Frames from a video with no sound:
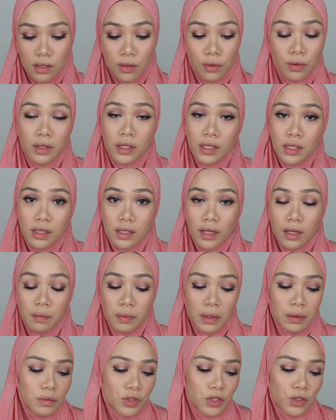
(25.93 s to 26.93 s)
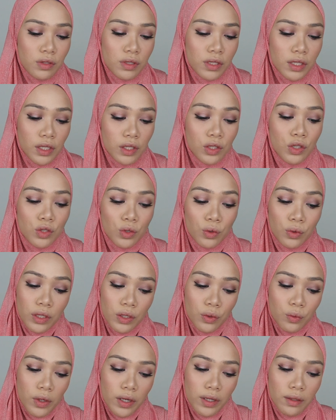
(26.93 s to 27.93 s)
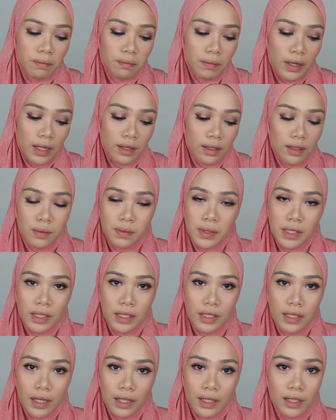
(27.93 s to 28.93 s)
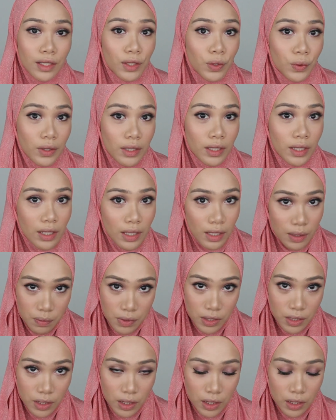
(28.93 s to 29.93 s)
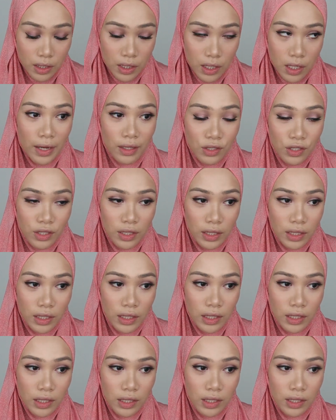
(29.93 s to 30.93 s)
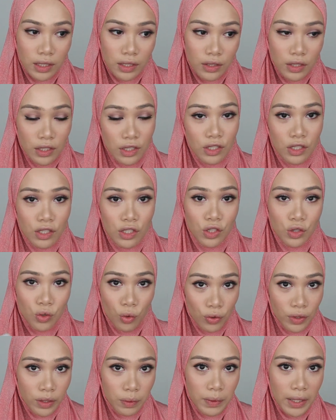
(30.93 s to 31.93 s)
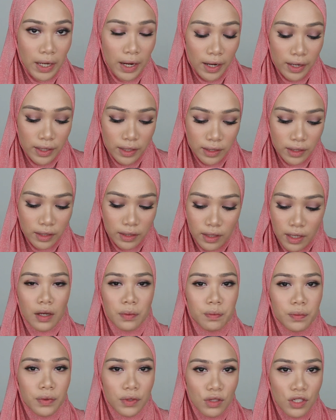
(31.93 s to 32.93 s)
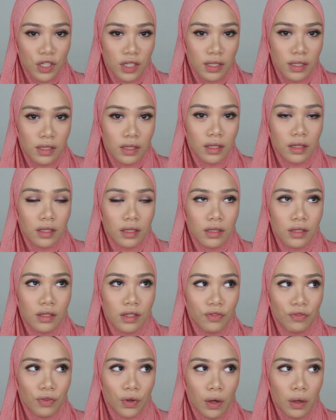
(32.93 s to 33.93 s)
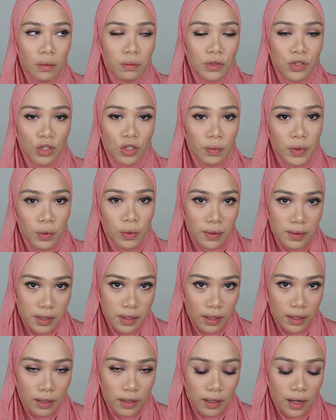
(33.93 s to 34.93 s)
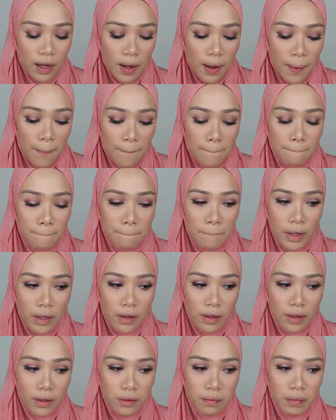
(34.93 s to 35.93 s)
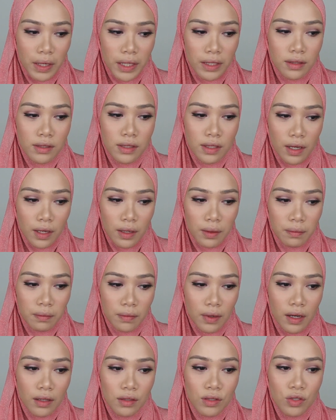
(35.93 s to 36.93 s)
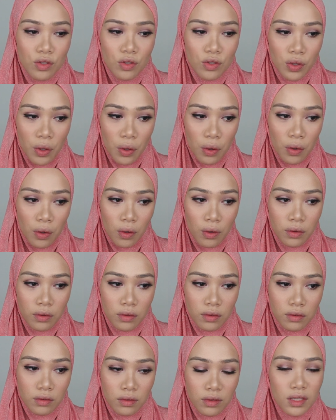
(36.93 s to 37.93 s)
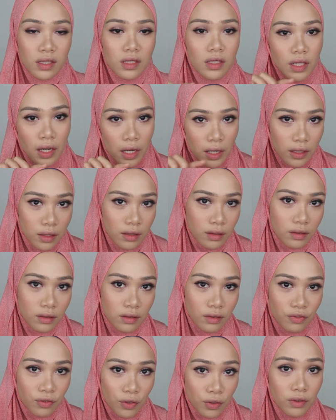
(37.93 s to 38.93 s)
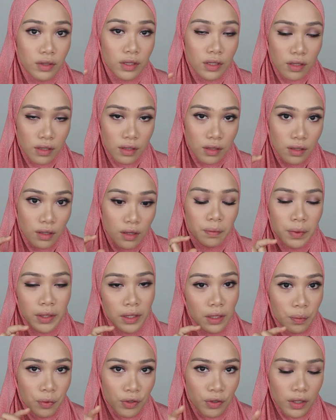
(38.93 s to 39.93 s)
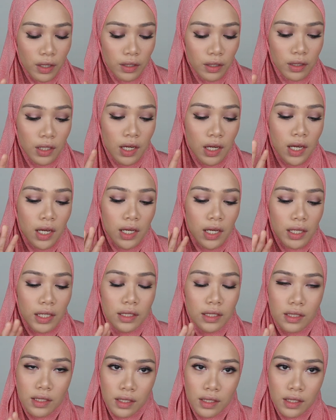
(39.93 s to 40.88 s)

So this time I'm choosing 2-in-1 matte lipstick and liquid lipstick. Actually, there's a story behind it. I purchased this from Shopee website, but by the time I saw the title for this makeup product, it